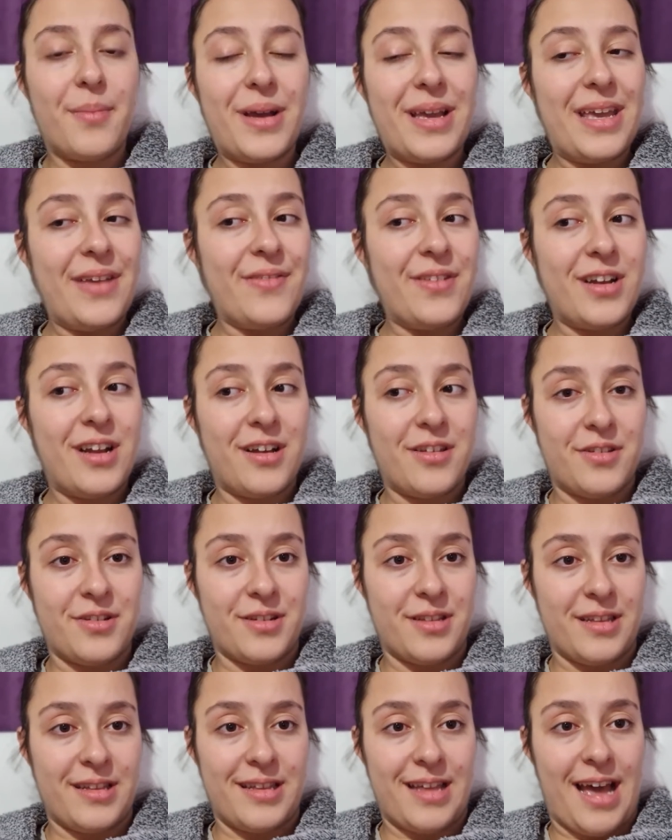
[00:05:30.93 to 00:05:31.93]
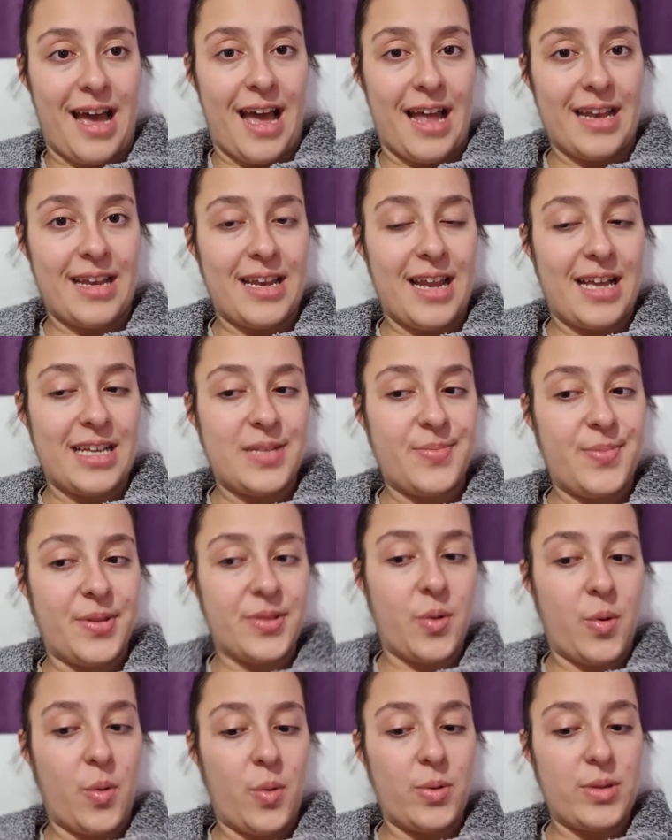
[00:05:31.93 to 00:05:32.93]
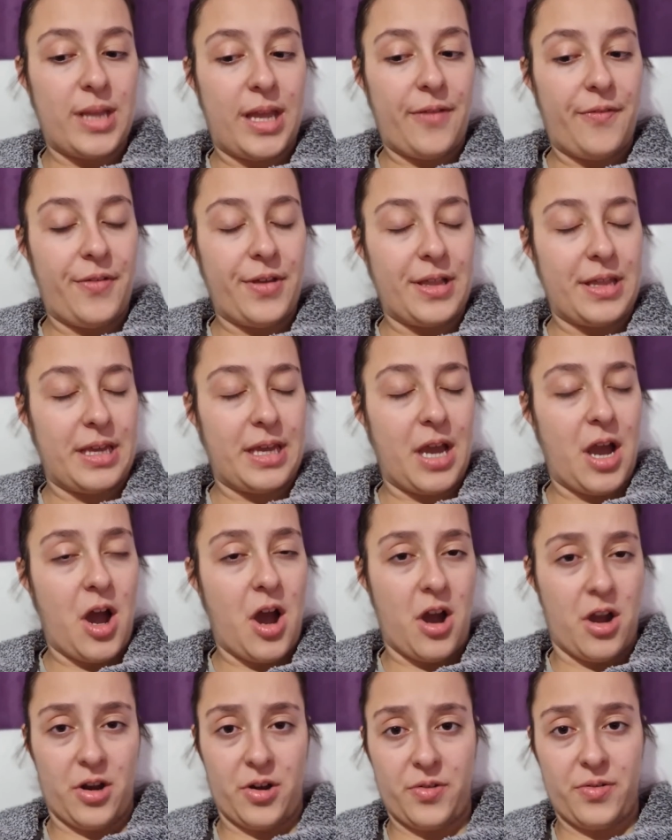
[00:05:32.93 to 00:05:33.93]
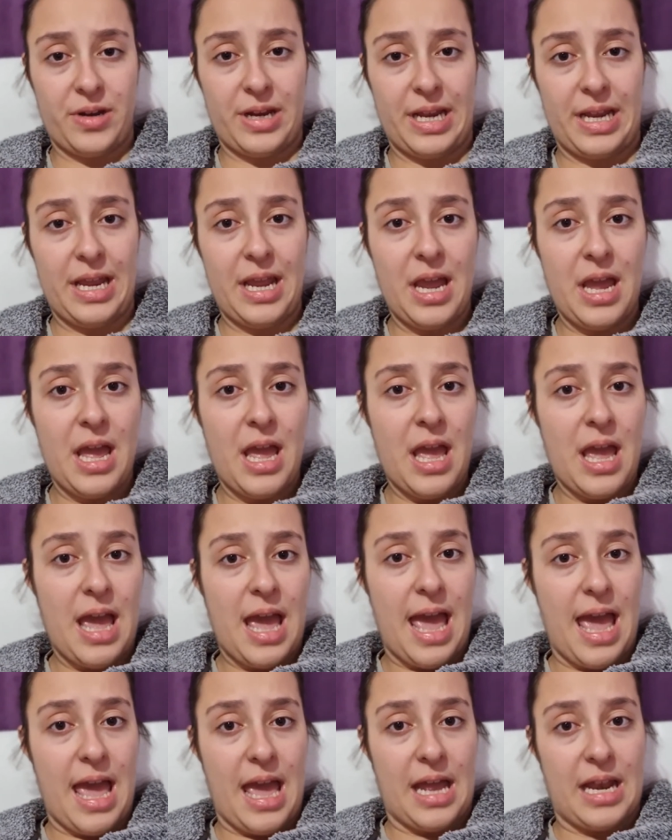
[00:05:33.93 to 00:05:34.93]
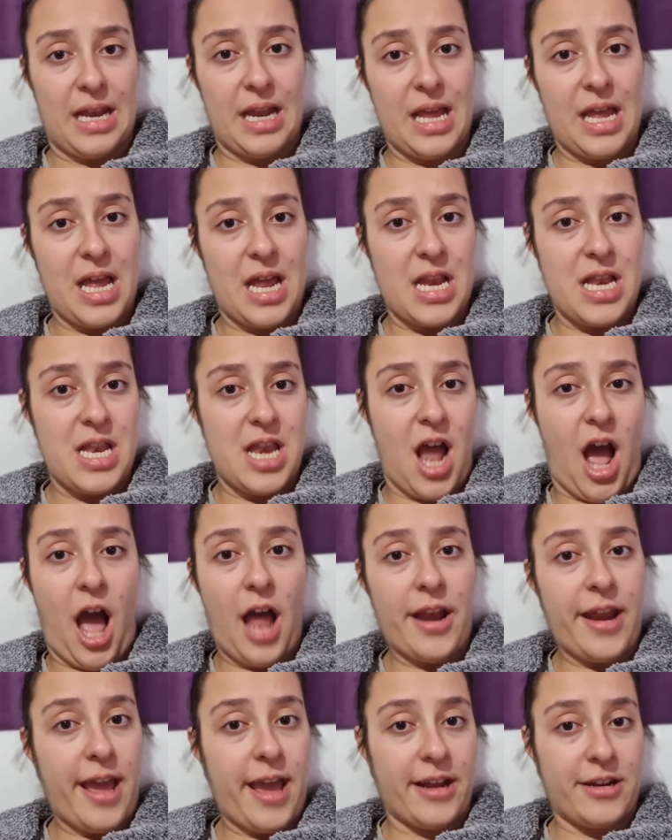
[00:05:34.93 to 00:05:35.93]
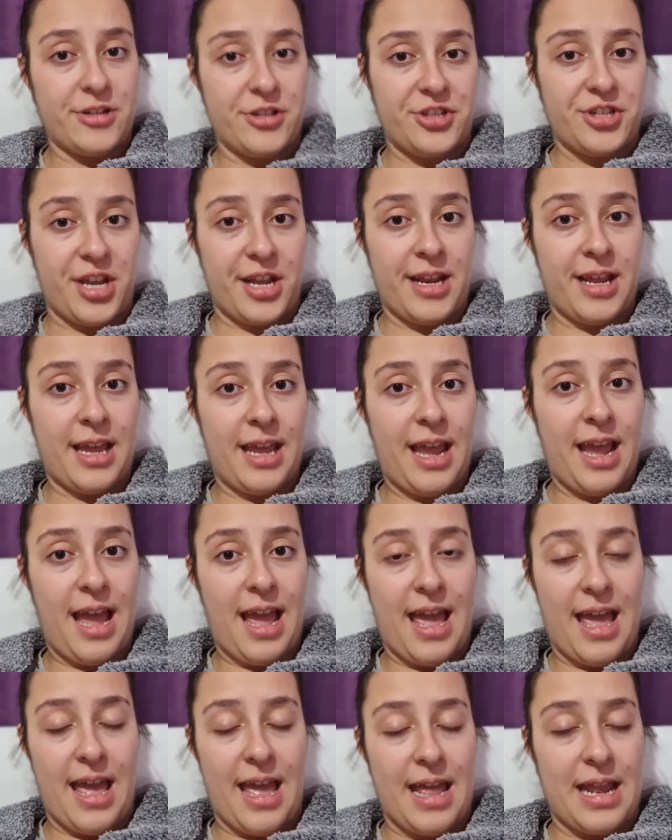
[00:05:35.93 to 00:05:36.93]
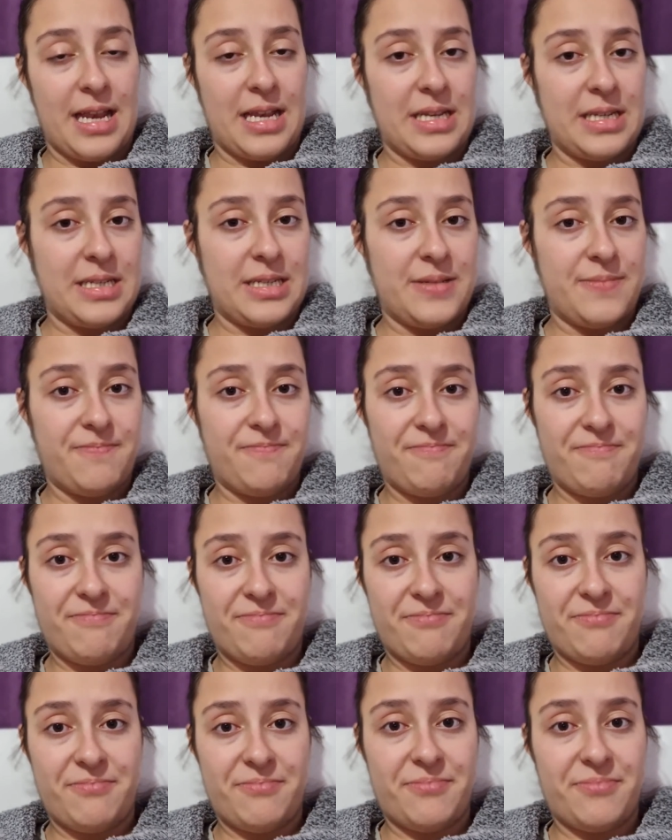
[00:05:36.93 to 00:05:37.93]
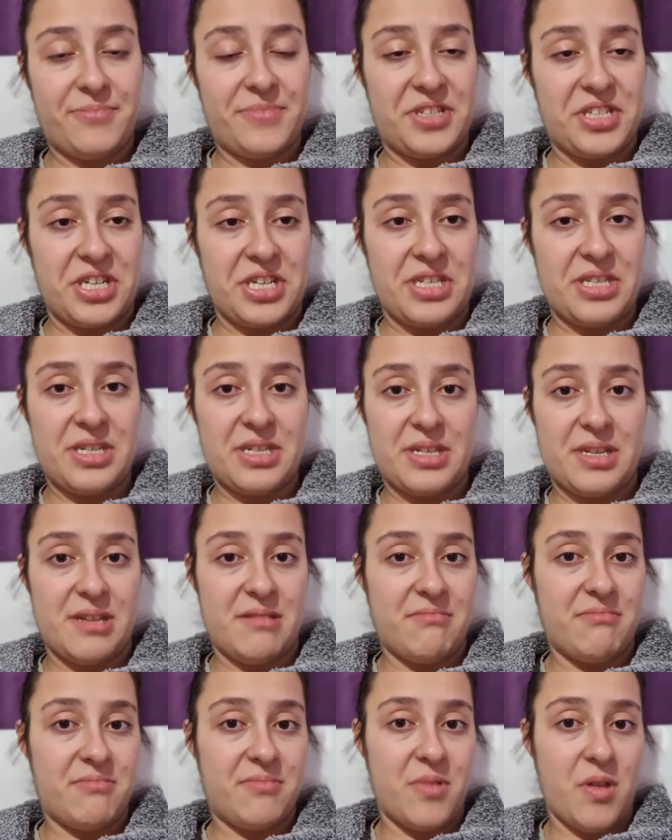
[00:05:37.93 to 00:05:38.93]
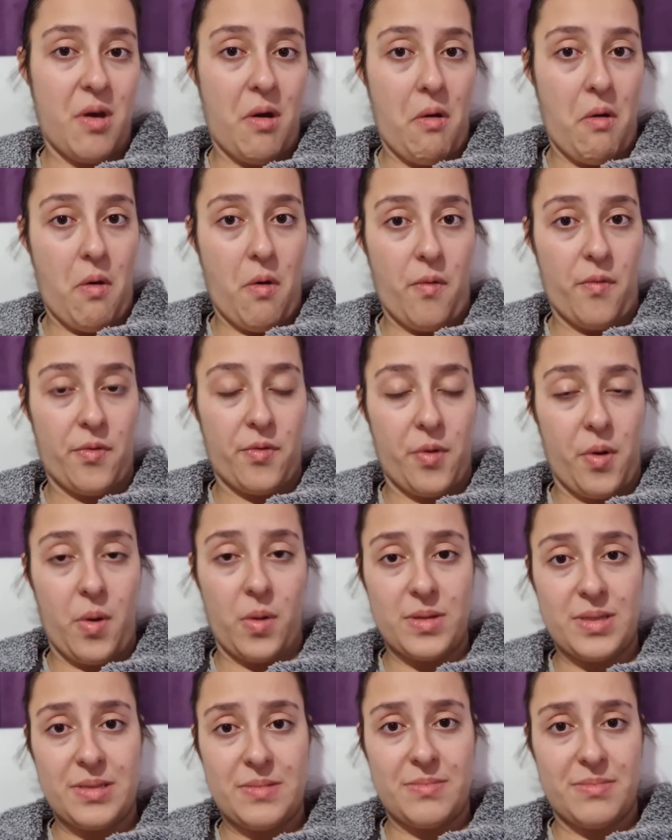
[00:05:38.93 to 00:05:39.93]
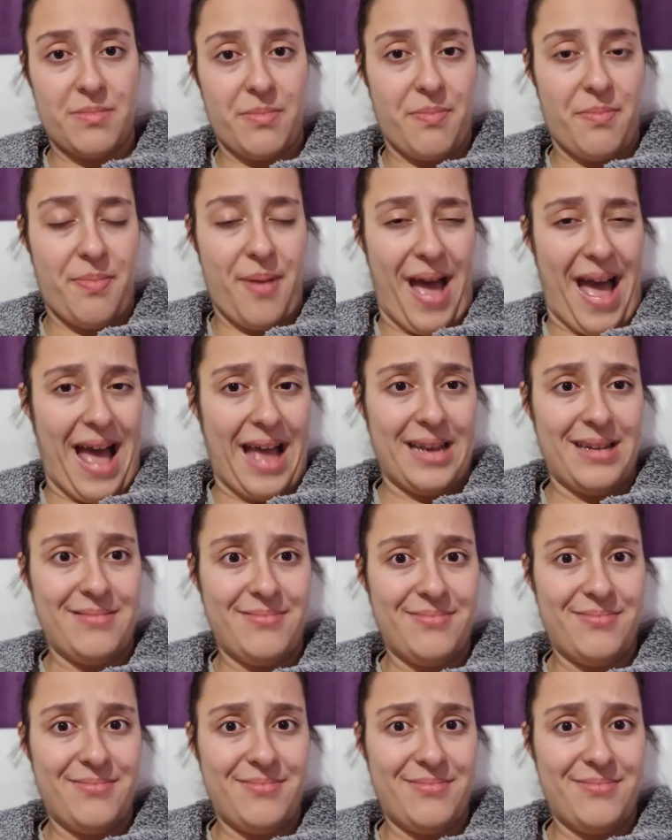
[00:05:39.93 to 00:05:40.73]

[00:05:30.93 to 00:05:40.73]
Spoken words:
even other than that, I spent the whole day feeling hungry and not energetic and just overall bad.